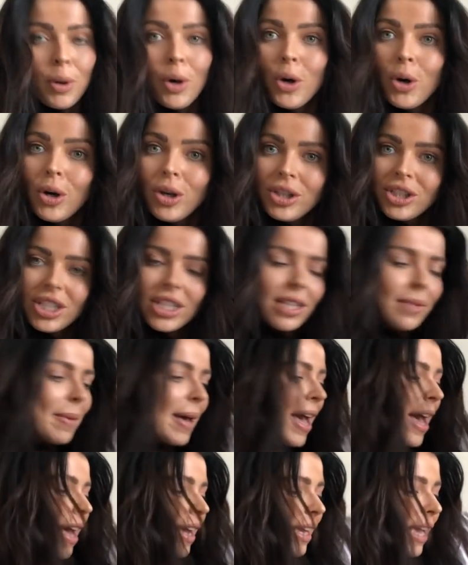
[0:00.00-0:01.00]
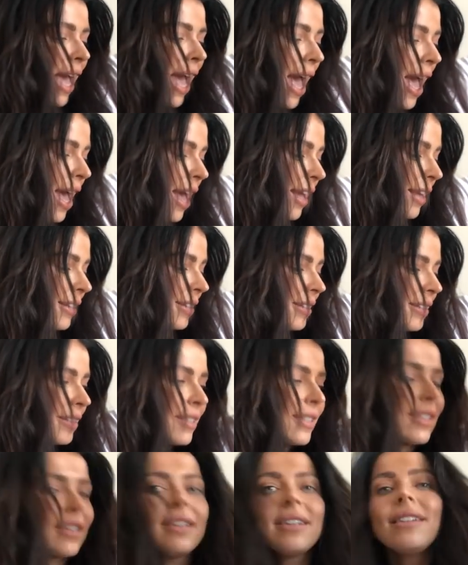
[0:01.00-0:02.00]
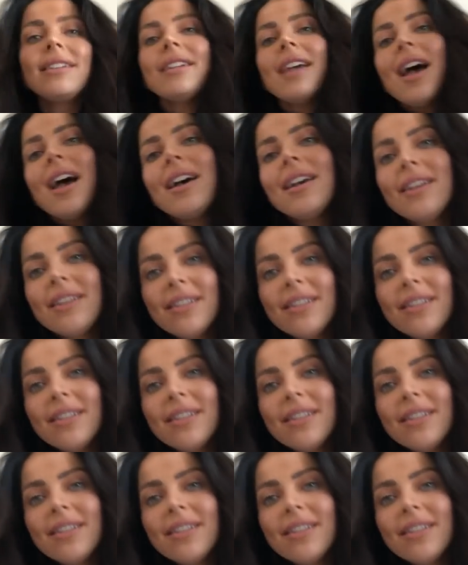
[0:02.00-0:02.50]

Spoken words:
porch at the back, and yeah.